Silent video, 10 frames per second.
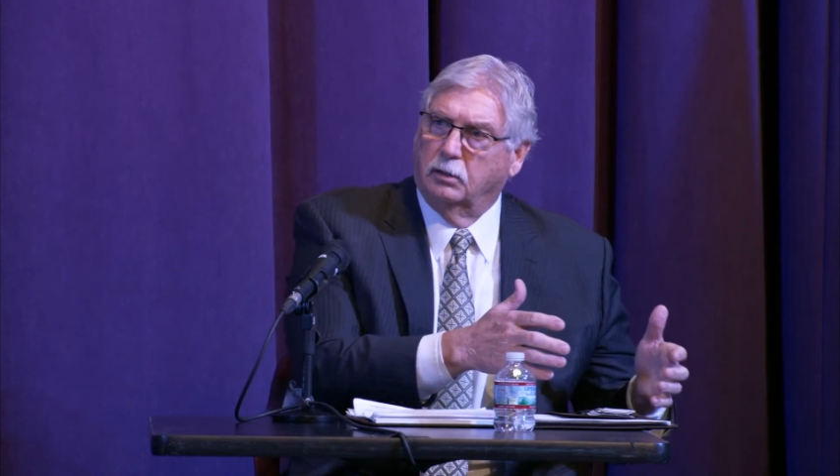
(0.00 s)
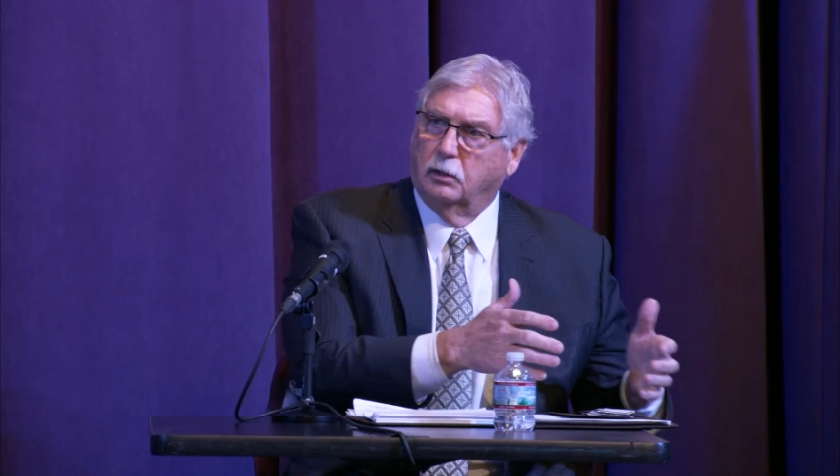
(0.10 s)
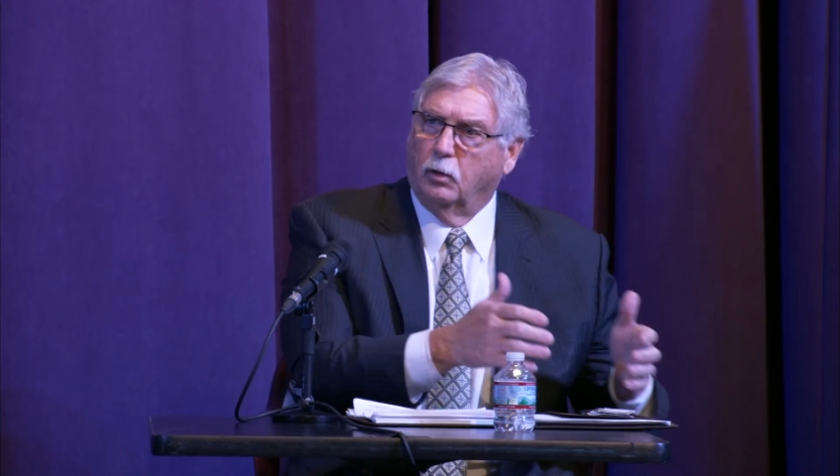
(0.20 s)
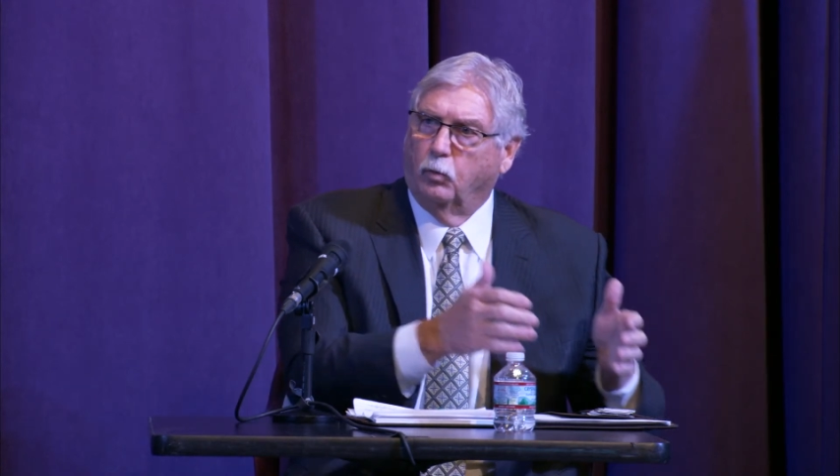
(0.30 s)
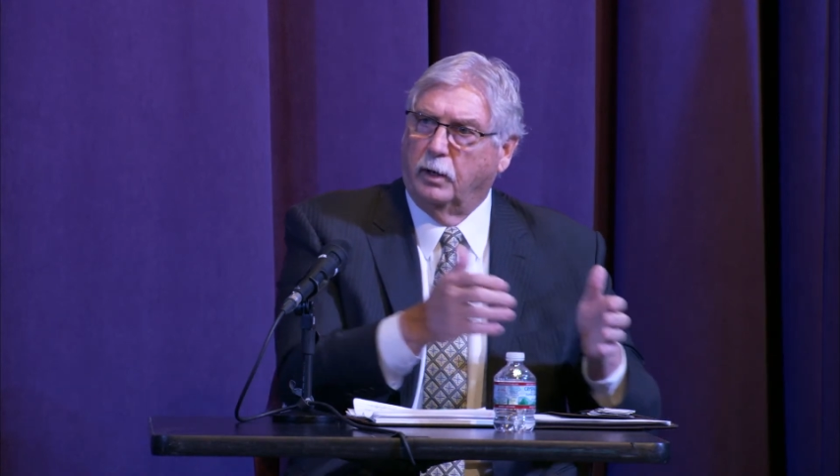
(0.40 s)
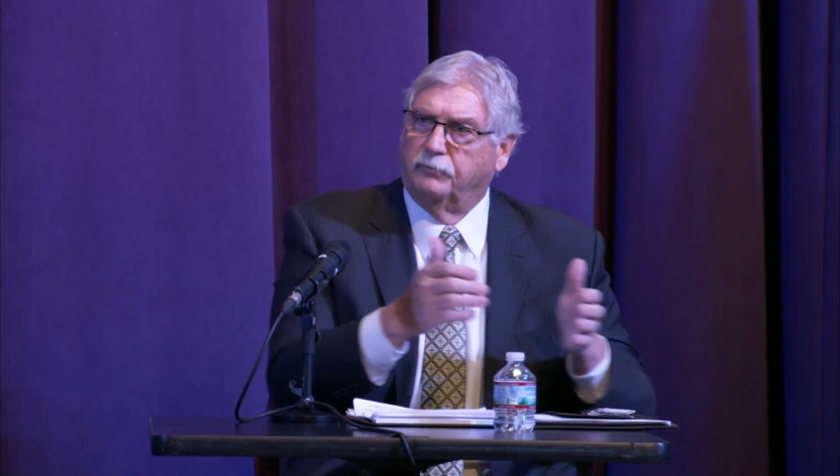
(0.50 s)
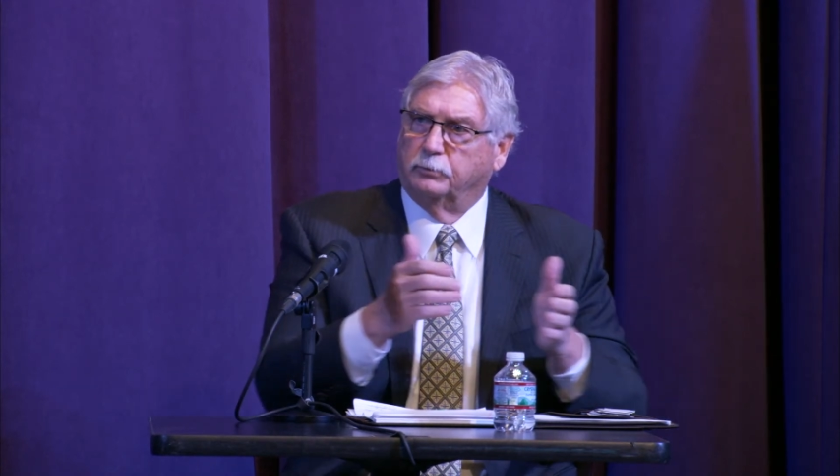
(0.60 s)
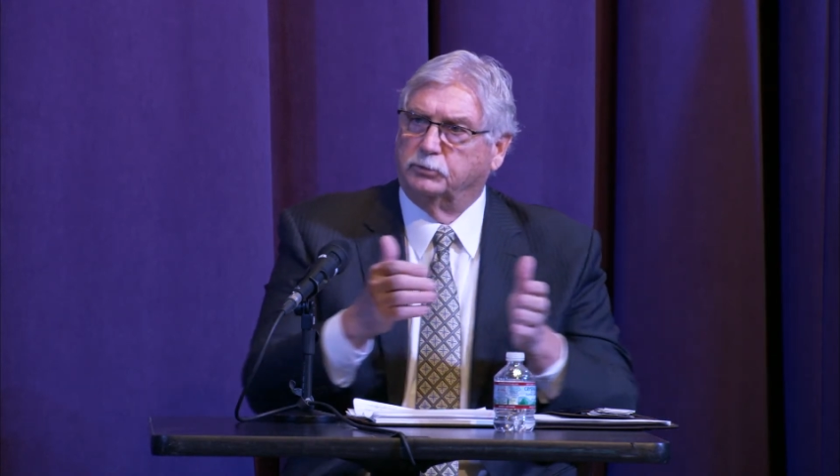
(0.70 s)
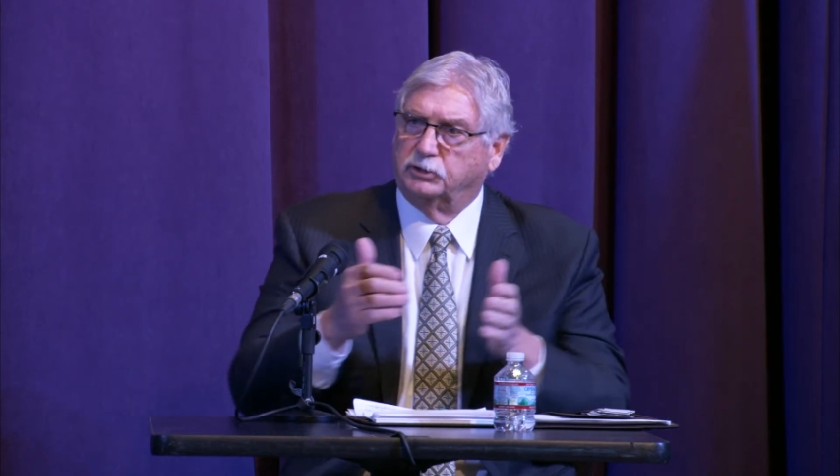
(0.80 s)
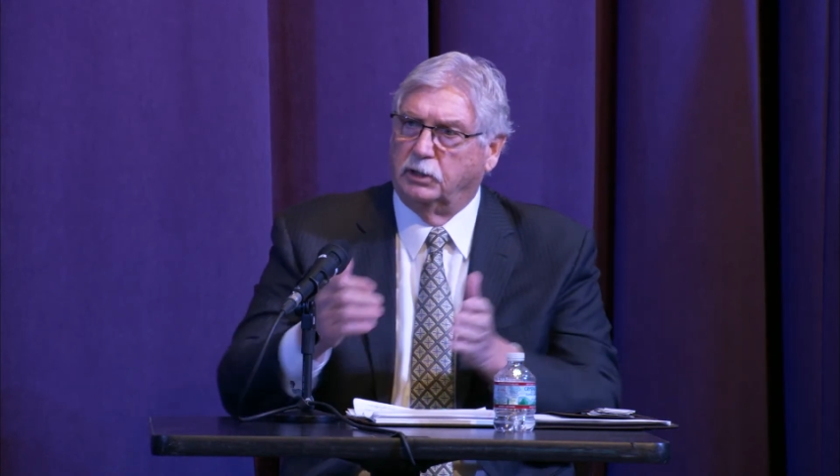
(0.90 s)
away from
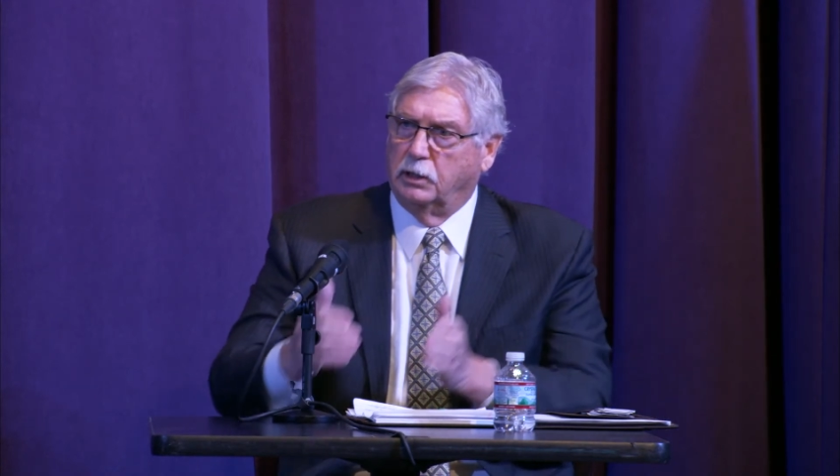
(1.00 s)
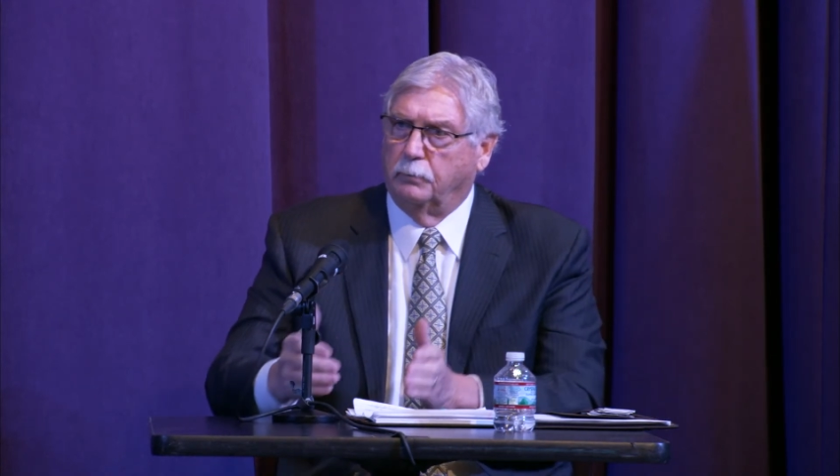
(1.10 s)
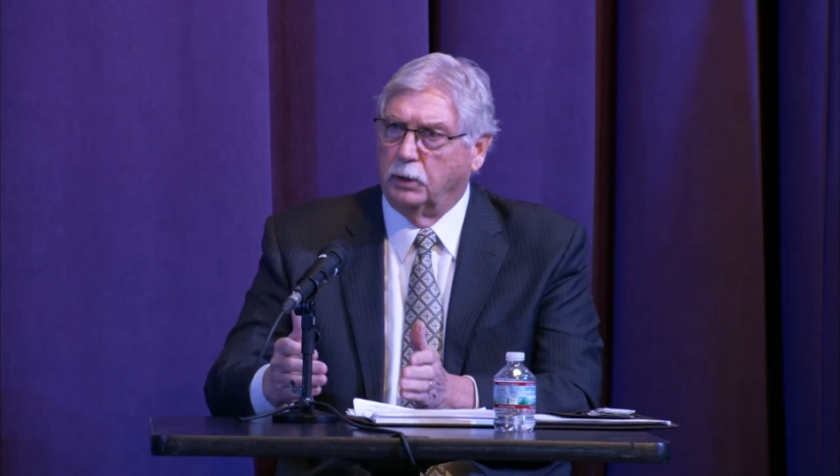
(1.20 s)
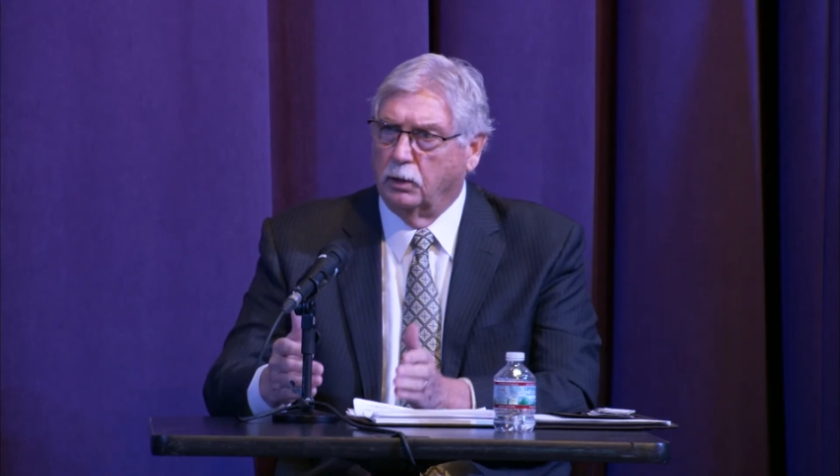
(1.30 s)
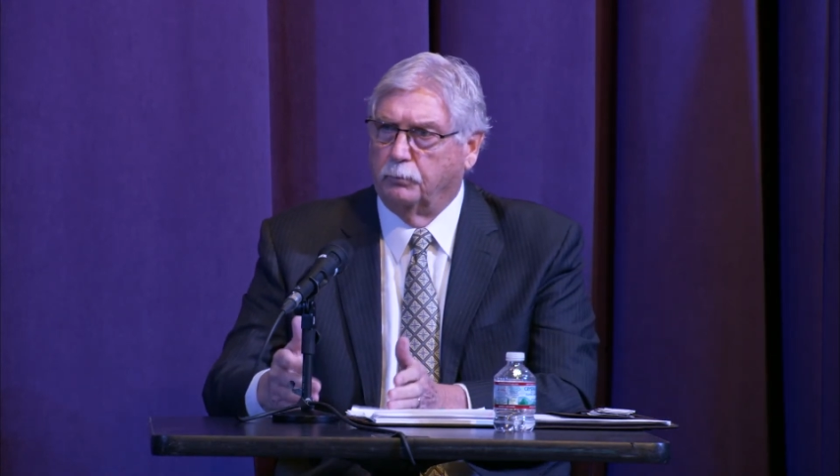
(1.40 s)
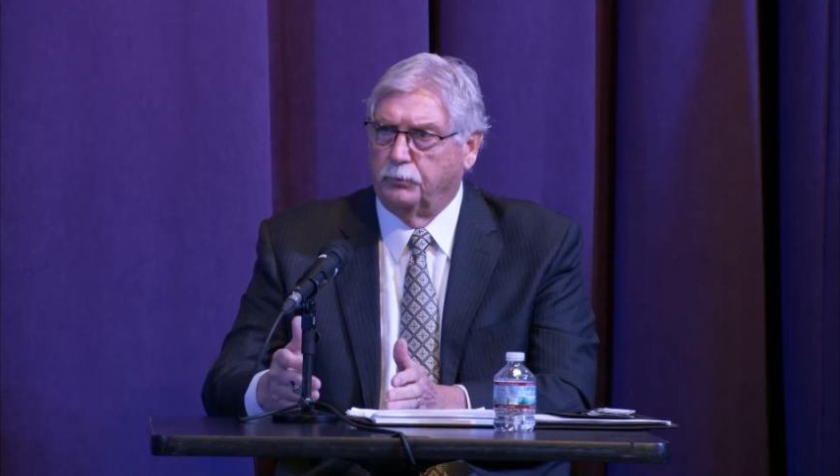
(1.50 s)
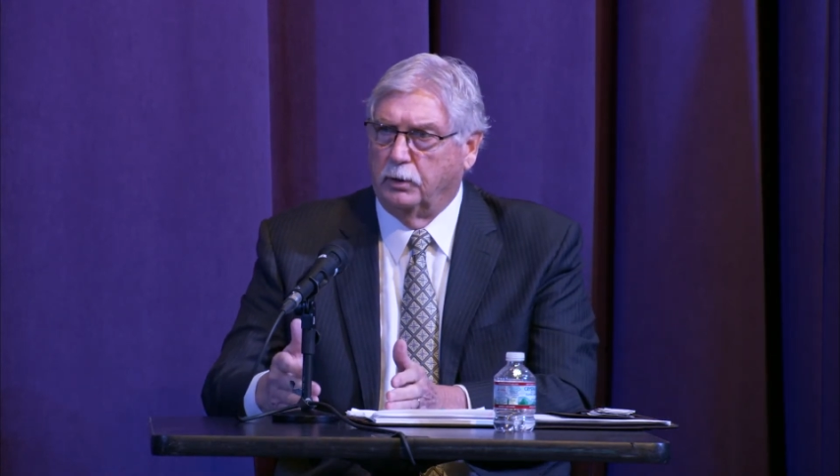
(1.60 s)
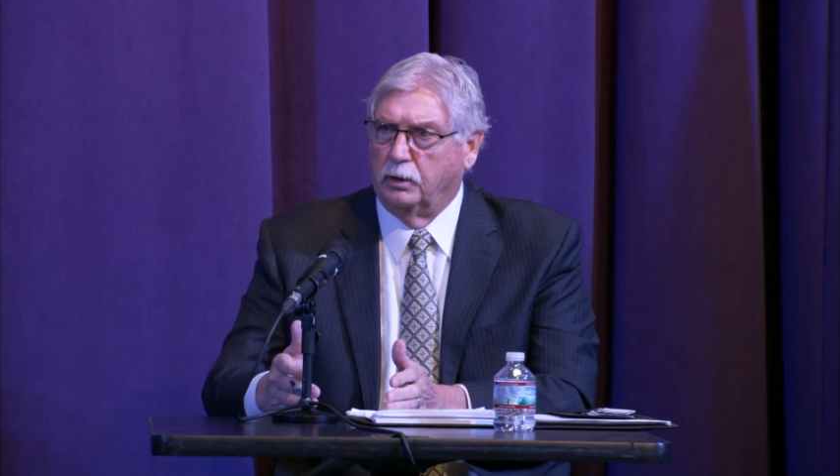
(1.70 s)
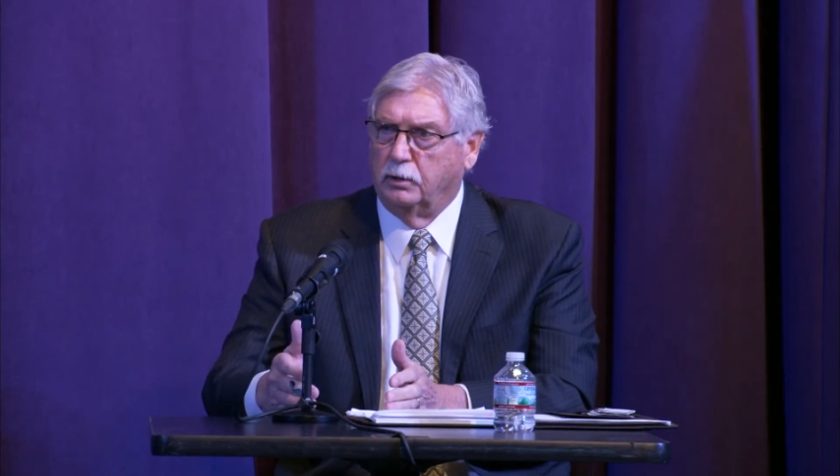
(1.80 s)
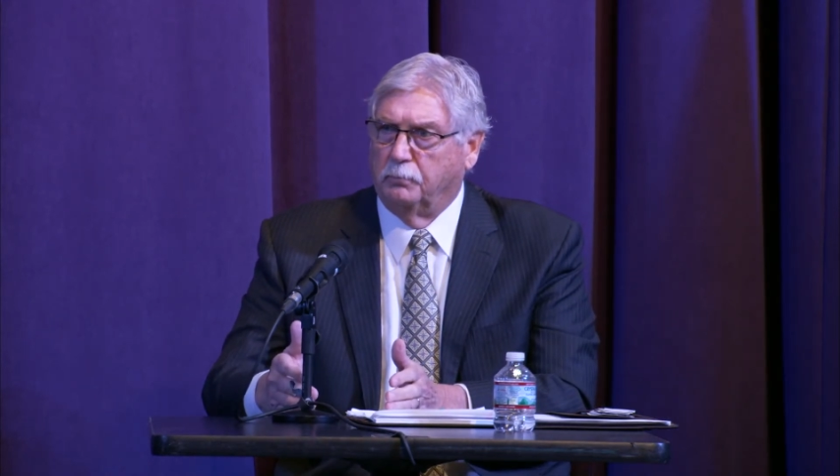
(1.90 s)

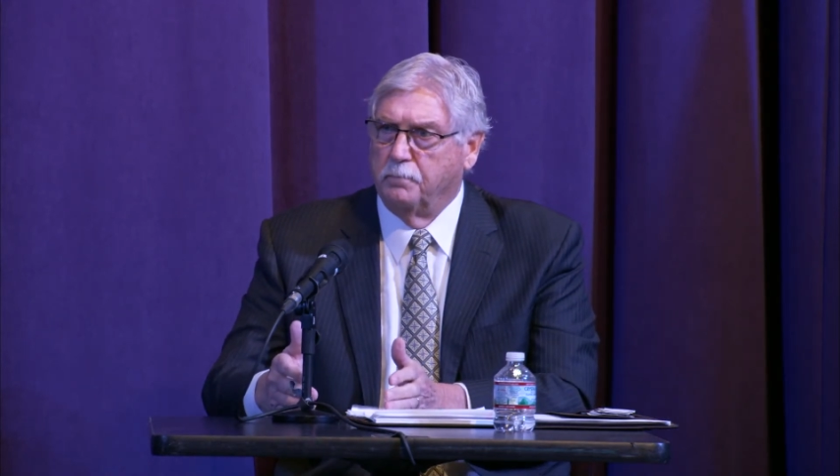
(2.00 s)
CWLP